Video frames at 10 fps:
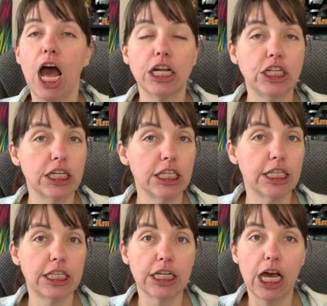
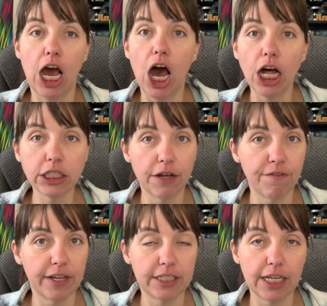just all of
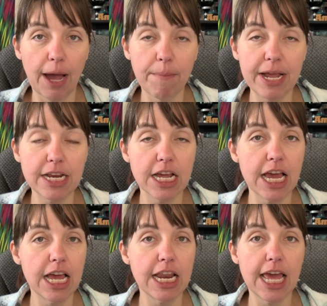it. I mean,
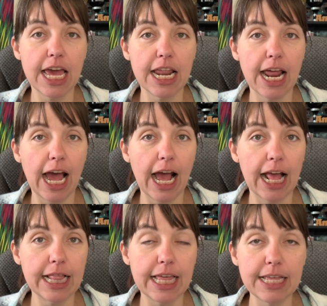it it
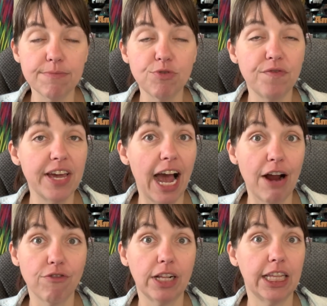this movie I
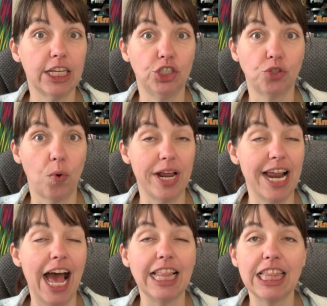really enjoyed.
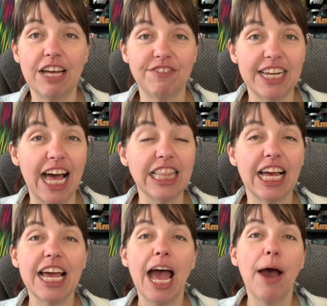I loved it. I
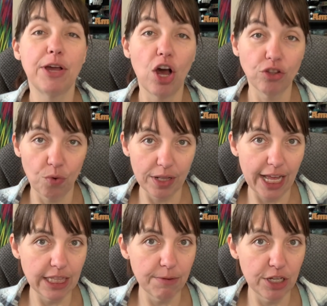love y'all know I
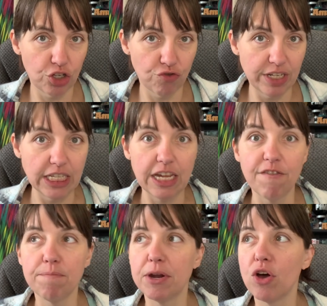like the history
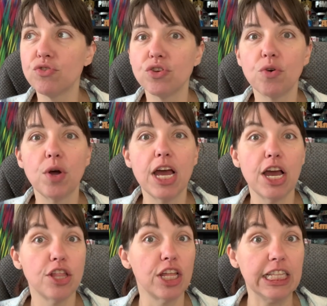stuff, but also
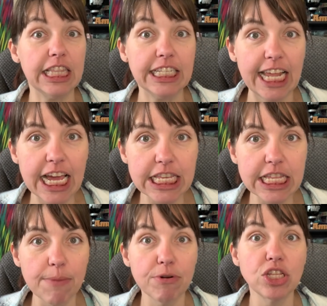the the dance
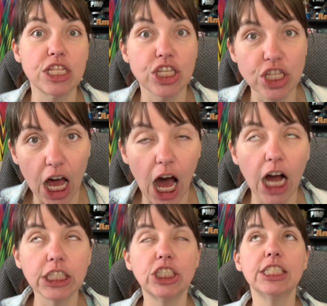numbers, the
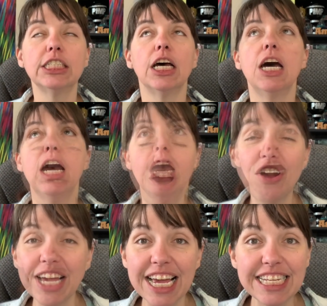songs. Just oh,
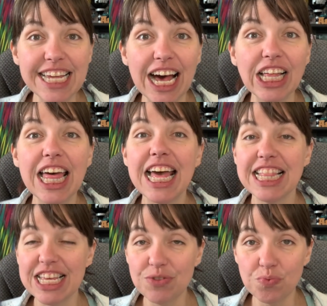y'all can't tell.
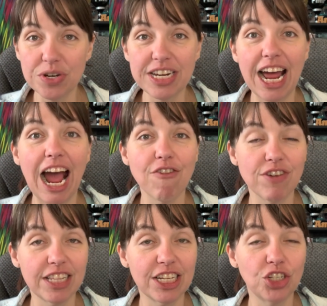This one I
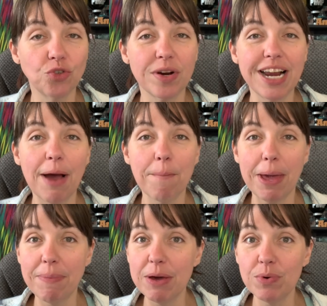really enjoyed. I,
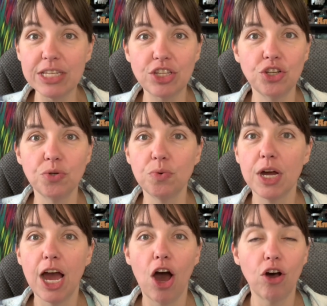maybe it was too
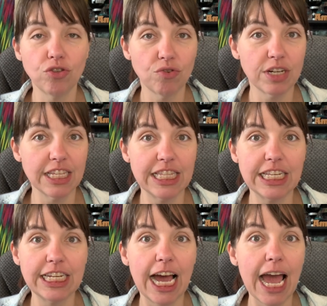also because the
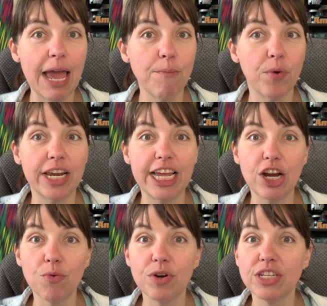time when
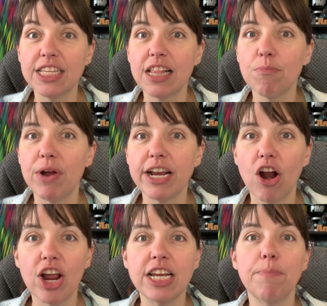here we're celebrating
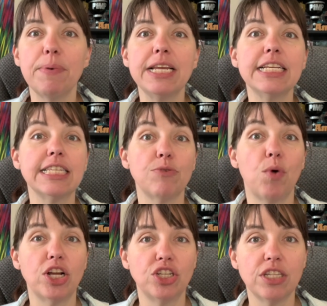our independence and
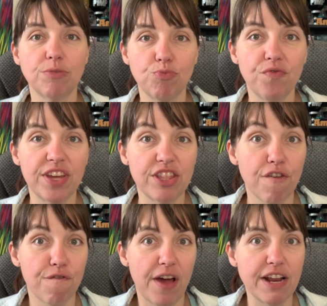watching this movie and they're
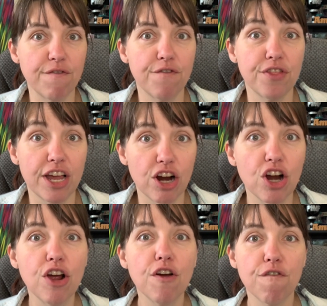fighting for
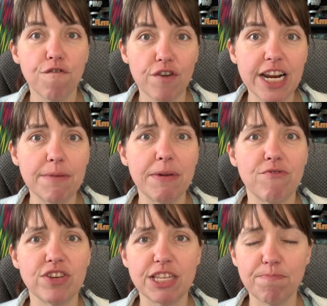their freedom and
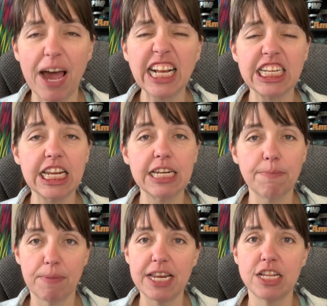respect and
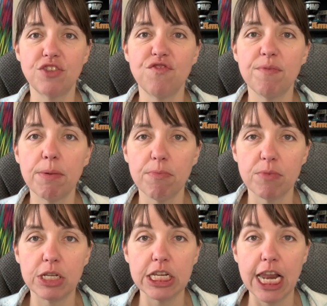independence from the
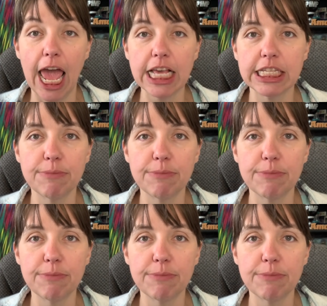nasty